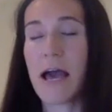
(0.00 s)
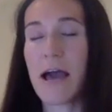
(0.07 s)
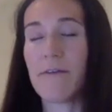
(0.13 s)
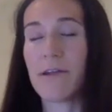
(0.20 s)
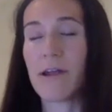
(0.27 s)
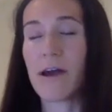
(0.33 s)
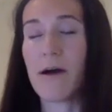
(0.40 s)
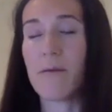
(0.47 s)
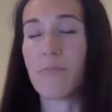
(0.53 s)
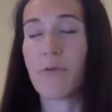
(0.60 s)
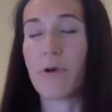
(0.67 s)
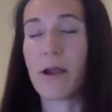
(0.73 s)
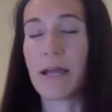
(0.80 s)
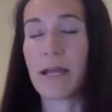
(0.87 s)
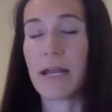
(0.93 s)
Have an
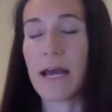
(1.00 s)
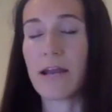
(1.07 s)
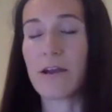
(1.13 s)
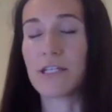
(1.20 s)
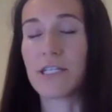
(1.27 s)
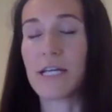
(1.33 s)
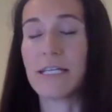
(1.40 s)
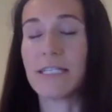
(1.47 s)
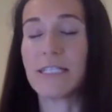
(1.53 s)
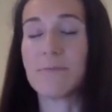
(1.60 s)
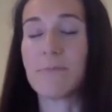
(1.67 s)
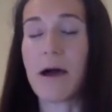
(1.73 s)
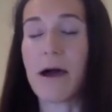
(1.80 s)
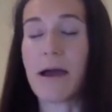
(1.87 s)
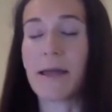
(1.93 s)
upright and energized
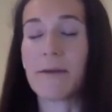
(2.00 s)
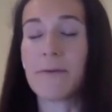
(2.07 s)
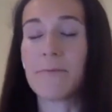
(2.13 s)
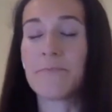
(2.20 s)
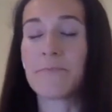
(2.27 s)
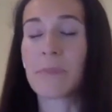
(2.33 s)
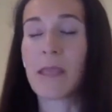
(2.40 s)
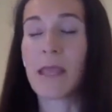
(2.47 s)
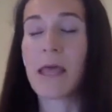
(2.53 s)
spine.